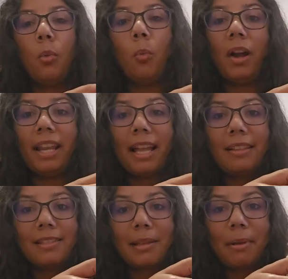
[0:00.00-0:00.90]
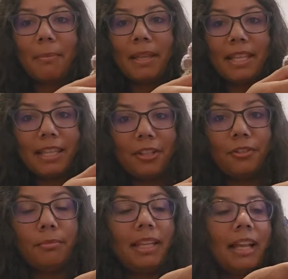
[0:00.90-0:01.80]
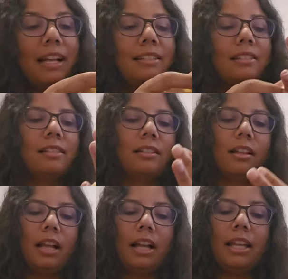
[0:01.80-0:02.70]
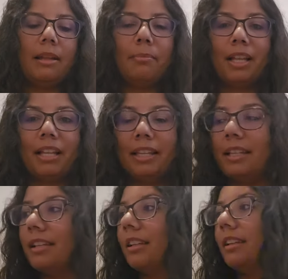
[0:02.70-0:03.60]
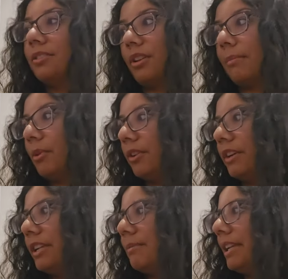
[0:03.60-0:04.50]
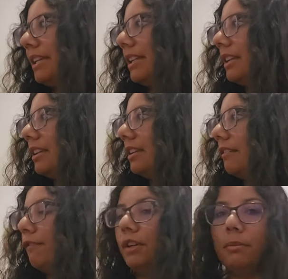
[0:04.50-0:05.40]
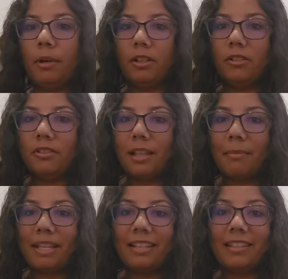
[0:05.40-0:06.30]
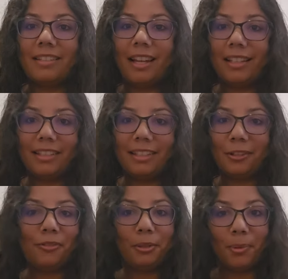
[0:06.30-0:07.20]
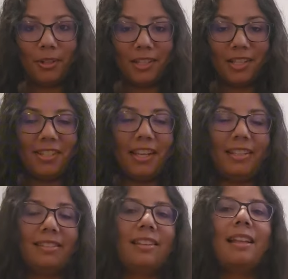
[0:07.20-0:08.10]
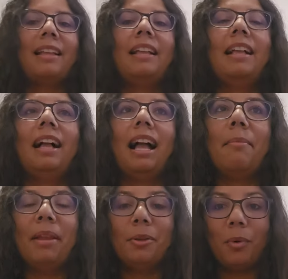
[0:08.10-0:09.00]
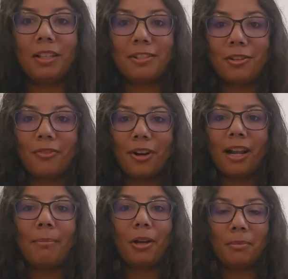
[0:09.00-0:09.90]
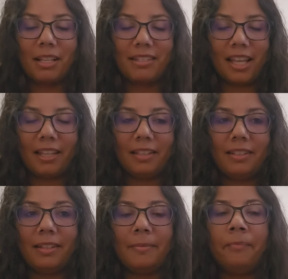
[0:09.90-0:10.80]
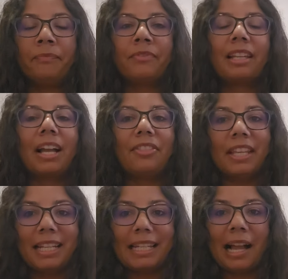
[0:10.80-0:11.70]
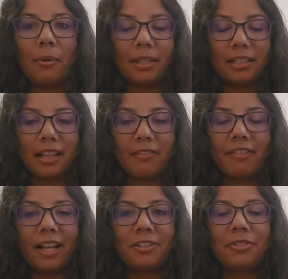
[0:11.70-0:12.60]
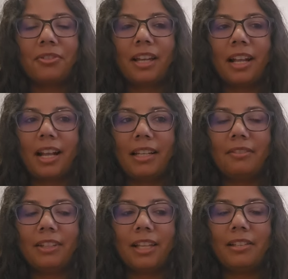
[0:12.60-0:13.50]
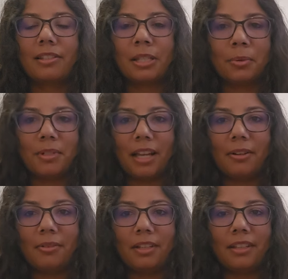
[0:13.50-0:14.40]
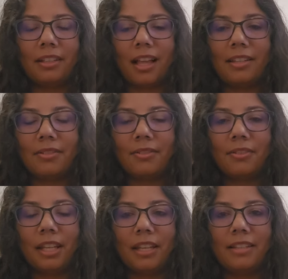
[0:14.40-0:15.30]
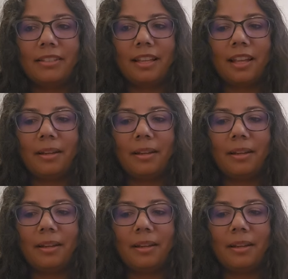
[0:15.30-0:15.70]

what else am I making, you may ask? I am planning, so I'm already making footballs. I'm making these tiny little football keychains. I made one so far, I'm on my second. I think now it'll get faster. I kind of like slowed down in the last 2 days